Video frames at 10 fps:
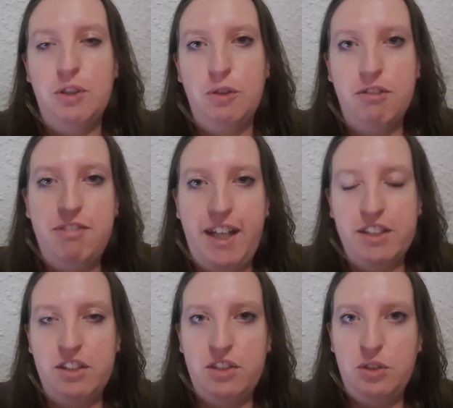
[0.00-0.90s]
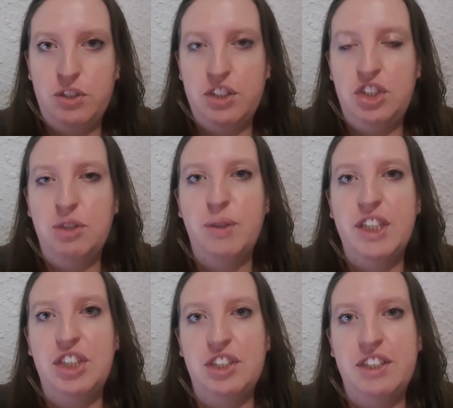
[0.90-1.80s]
reflect on your
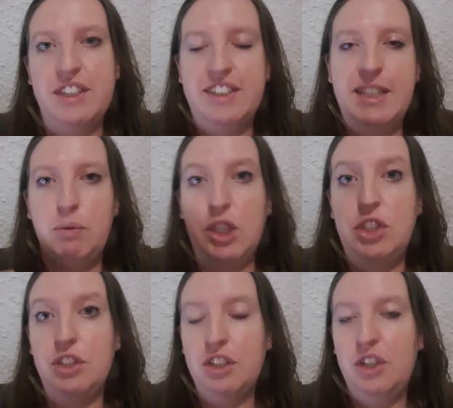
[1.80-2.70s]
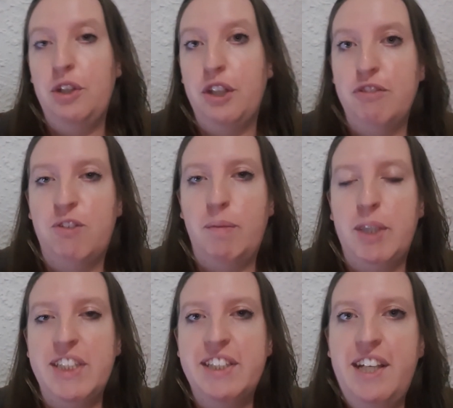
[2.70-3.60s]
situation and see what you can learn from
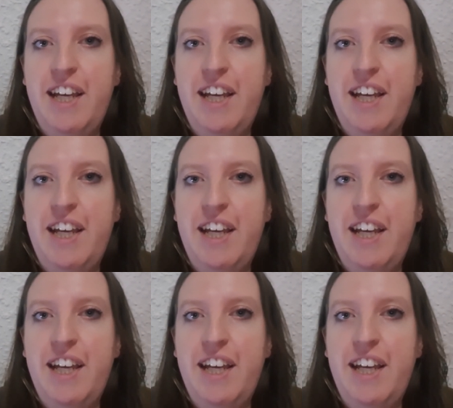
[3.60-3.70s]
it.